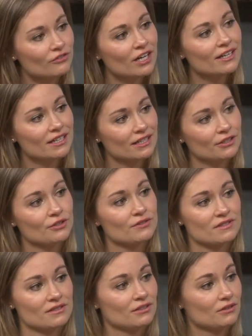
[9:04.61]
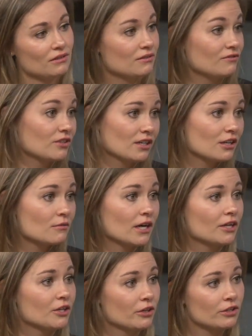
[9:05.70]
got a kid if you think about
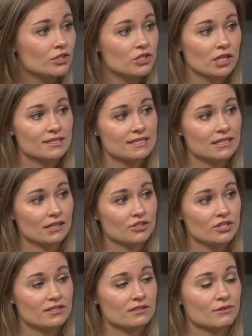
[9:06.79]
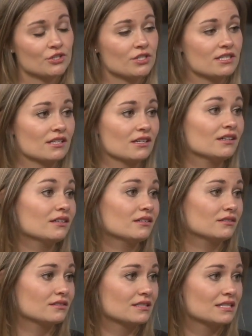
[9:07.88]
it, you're adjusting just as much as the kid
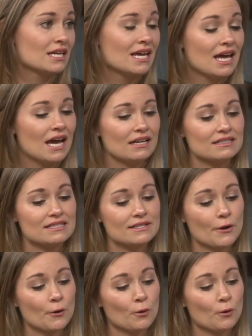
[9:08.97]
is. And so